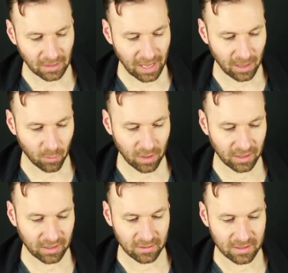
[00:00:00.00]
and I want
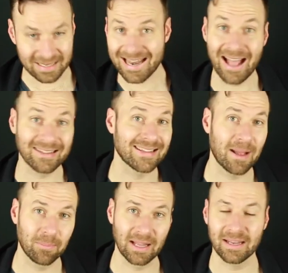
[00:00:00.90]
to not
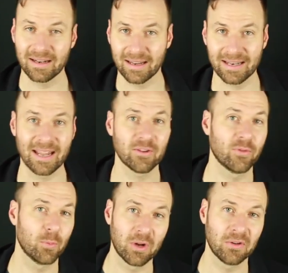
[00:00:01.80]
stop playing and connect
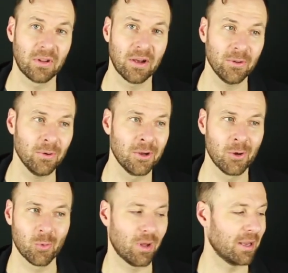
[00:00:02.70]
from one to the other.
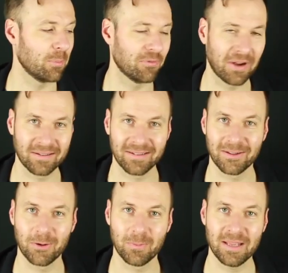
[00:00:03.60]
Well, improvise a
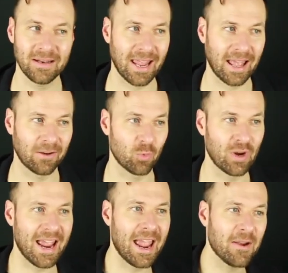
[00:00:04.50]
little bit, and
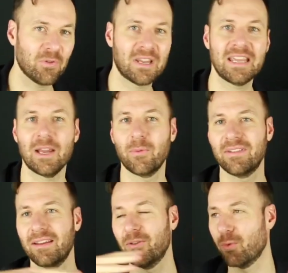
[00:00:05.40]
whatever key I was
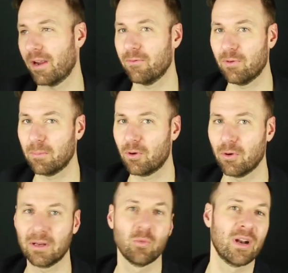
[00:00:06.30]
in to wherever I'm
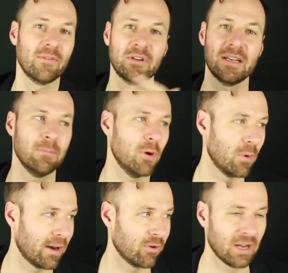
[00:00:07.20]
going, whatever tempo,
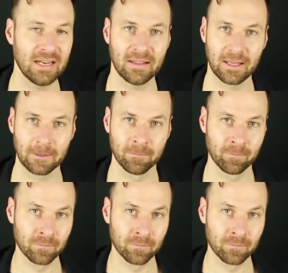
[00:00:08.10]
whatever anything,